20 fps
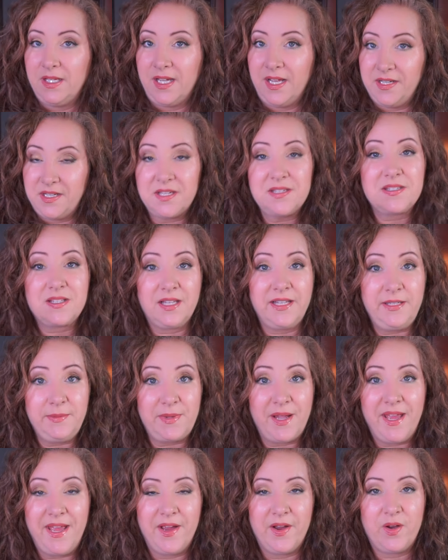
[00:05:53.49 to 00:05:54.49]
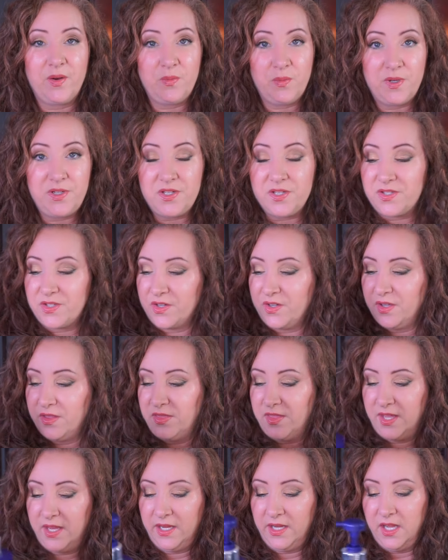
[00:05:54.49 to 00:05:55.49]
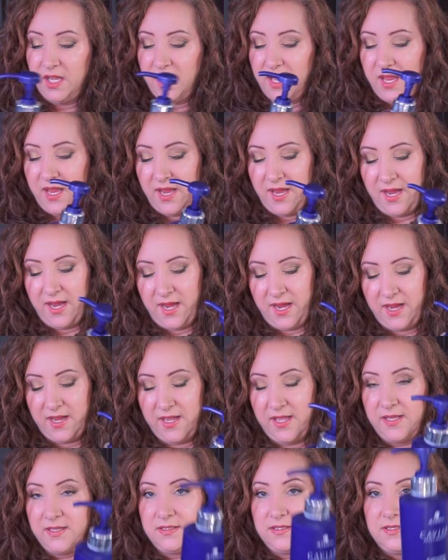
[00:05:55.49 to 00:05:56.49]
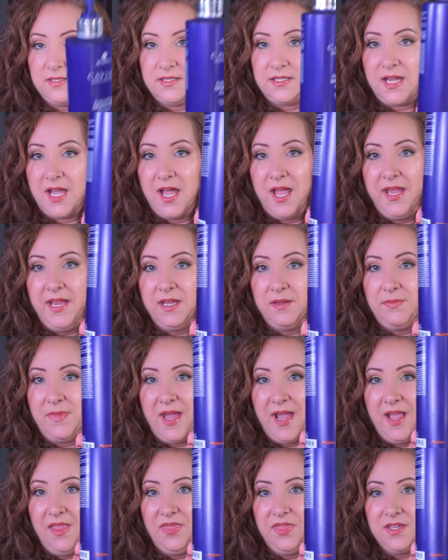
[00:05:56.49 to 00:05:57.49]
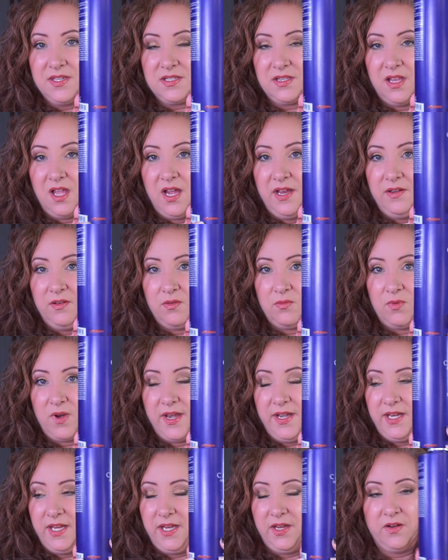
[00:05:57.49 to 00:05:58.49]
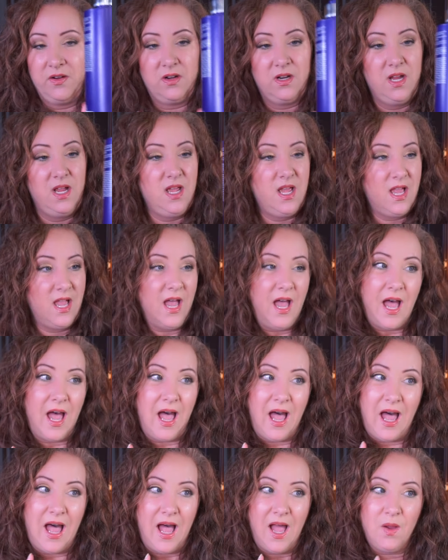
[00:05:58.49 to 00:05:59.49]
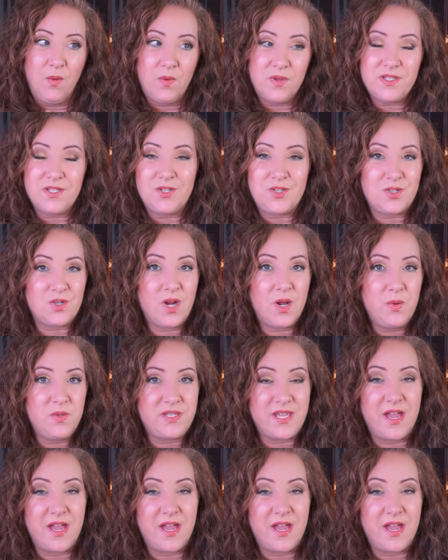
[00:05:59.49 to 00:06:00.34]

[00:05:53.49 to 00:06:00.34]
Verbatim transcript: it does clean my hair, which is a good thing. And I am at this line right here. I wasn't sure I was